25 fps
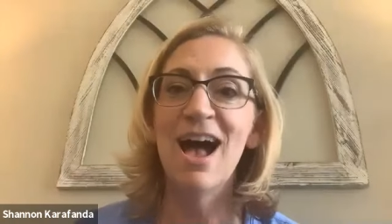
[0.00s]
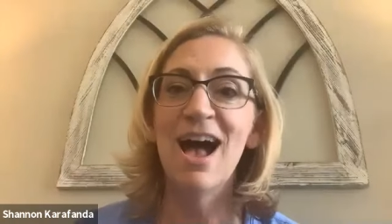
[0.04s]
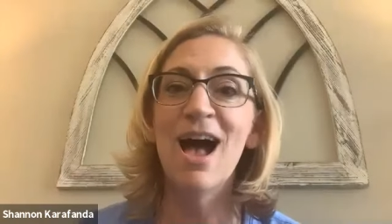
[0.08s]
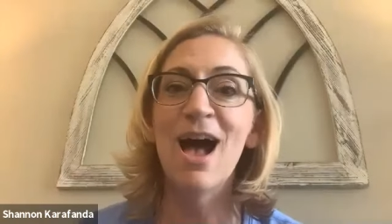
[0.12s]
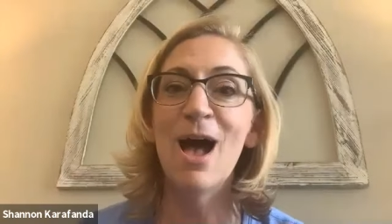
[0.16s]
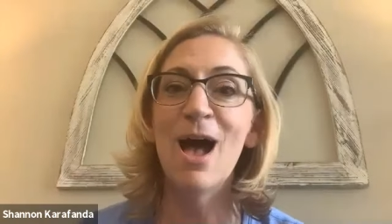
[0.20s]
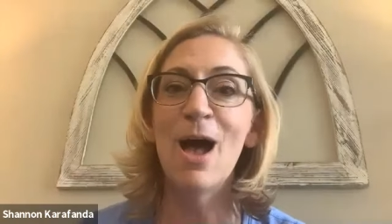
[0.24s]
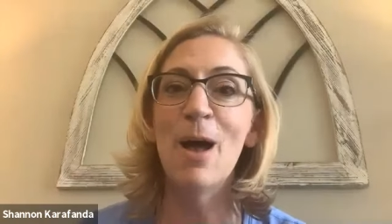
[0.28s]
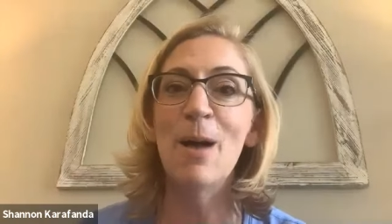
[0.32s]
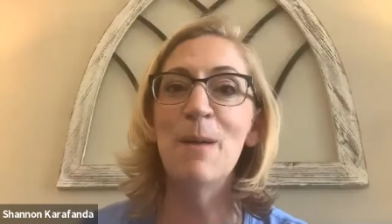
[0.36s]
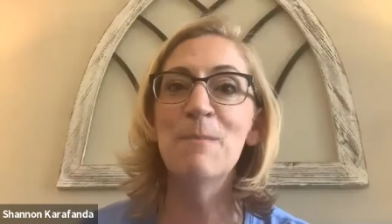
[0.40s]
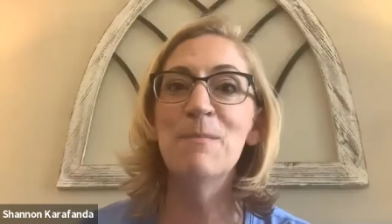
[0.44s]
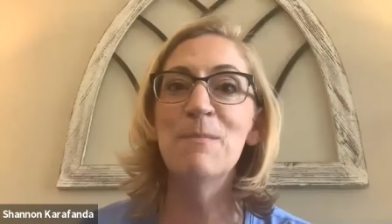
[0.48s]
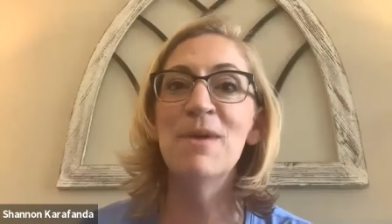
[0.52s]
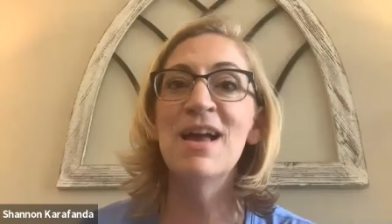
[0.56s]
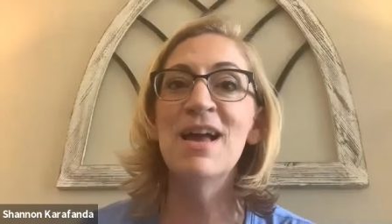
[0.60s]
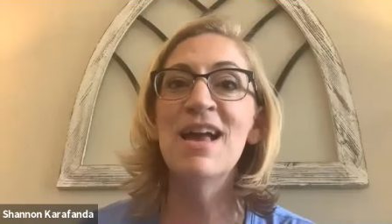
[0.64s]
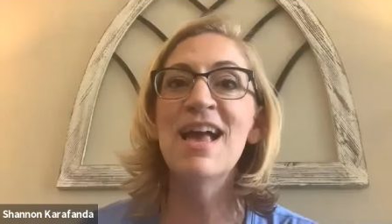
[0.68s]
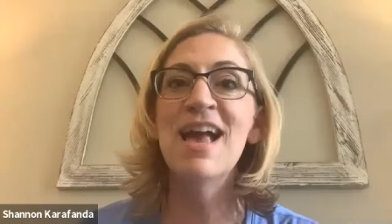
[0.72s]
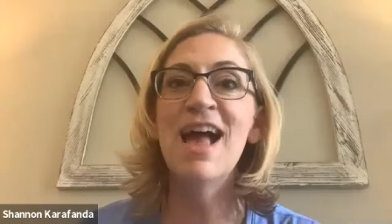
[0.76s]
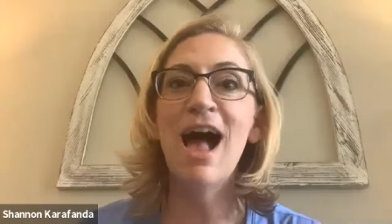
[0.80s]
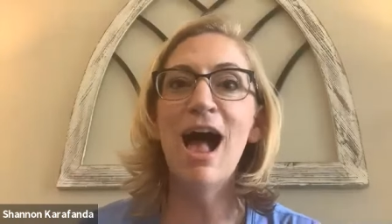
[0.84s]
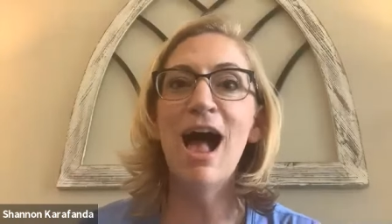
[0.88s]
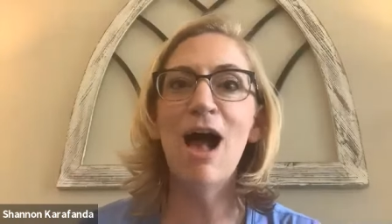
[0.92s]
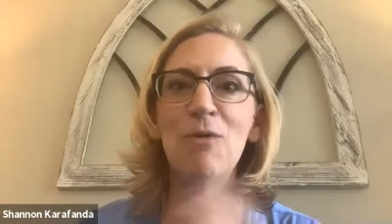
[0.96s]
Um,
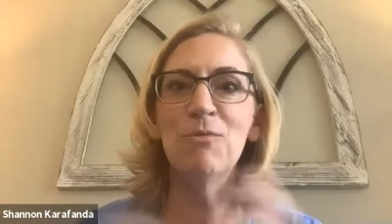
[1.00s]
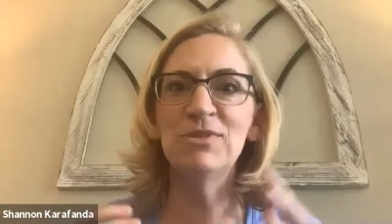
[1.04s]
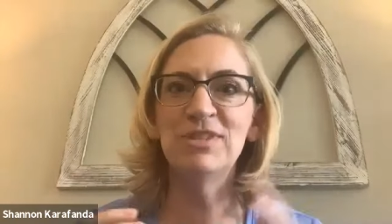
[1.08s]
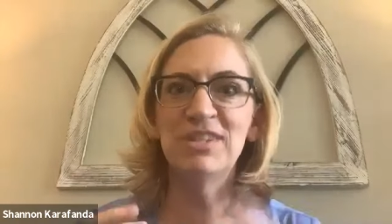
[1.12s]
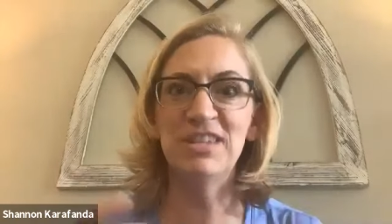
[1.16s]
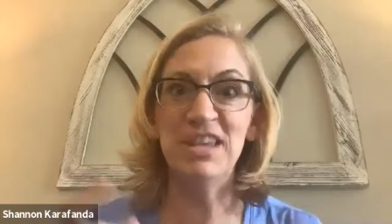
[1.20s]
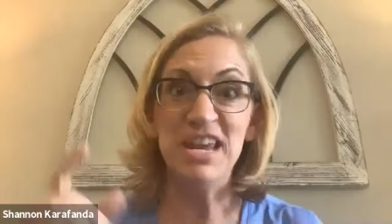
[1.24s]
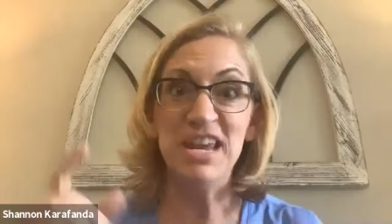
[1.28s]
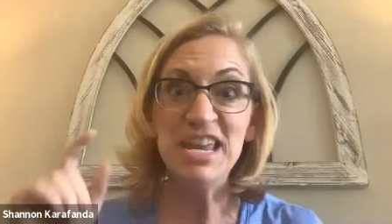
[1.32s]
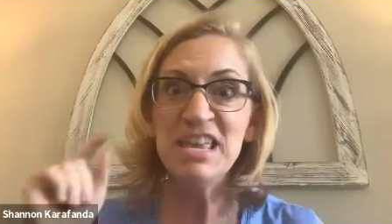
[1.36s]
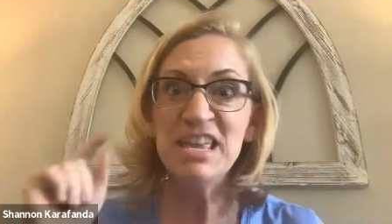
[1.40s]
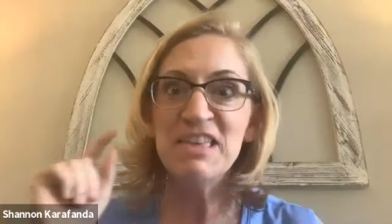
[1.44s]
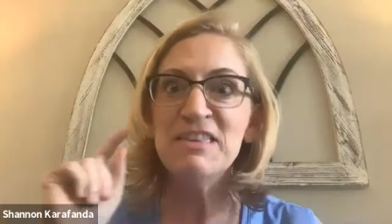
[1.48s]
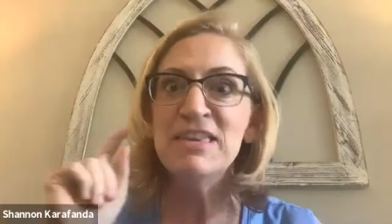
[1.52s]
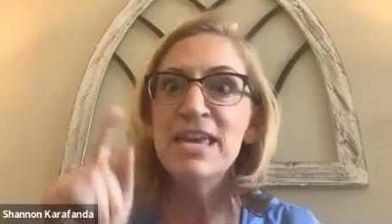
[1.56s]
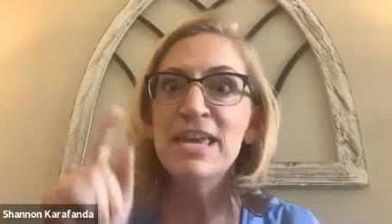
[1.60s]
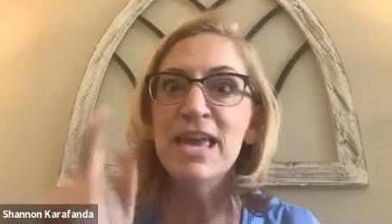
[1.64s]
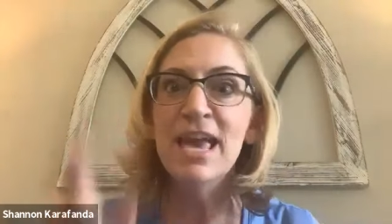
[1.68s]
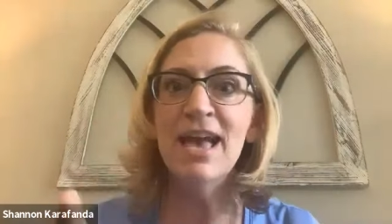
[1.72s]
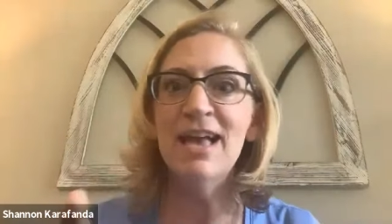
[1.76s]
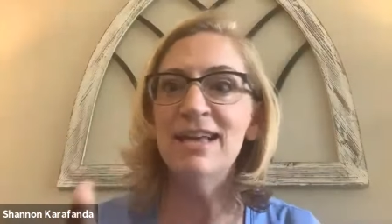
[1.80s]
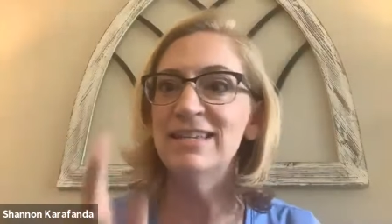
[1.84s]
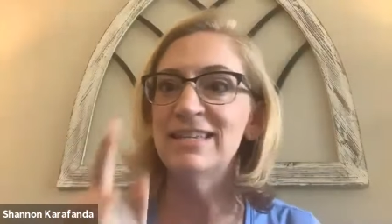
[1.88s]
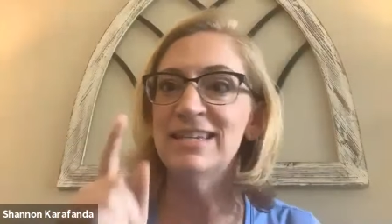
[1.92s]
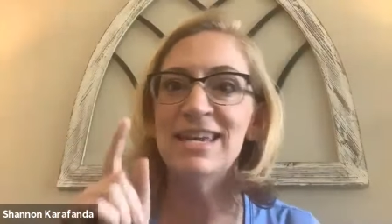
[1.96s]
I was like,
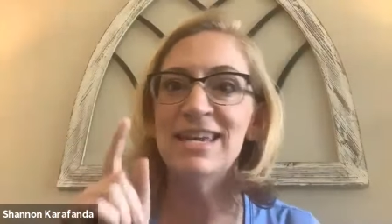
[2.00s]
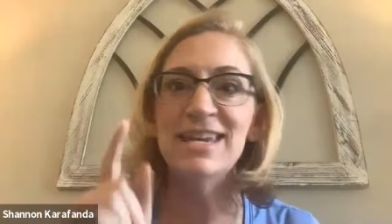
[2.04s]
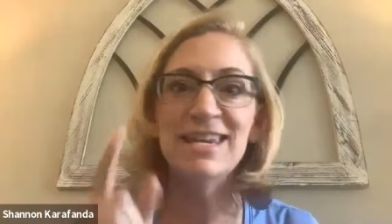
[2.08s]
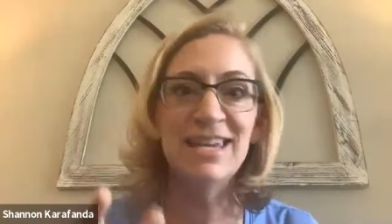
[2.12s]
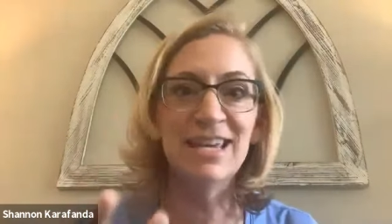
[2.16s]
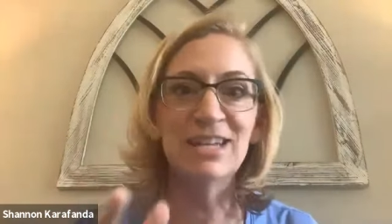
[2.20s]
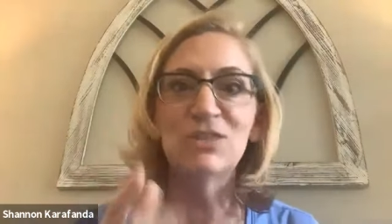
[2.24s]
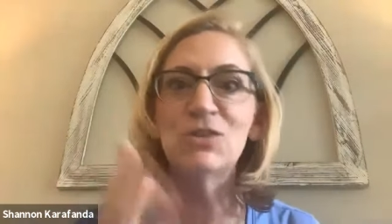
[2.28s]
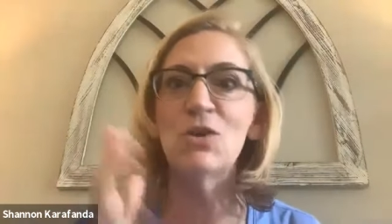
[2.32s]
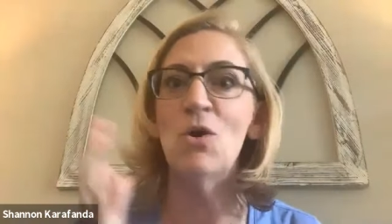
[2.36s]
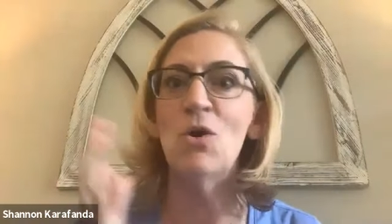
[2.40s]
yes, he gets